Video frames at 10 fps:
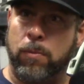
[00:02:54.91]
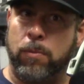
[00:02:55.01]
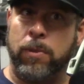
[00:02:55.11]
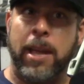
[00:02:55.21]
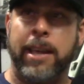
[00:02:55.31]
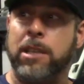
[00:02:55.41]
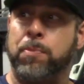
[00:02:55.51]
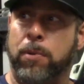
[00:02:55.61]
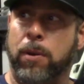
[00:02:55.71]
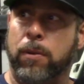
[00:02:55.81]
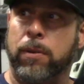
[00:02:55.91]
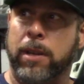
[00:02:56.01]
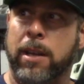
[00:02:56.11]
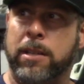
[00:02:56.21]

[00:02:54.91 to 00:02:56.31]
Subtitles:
Yeah, he is pro. Yeah, he's pro.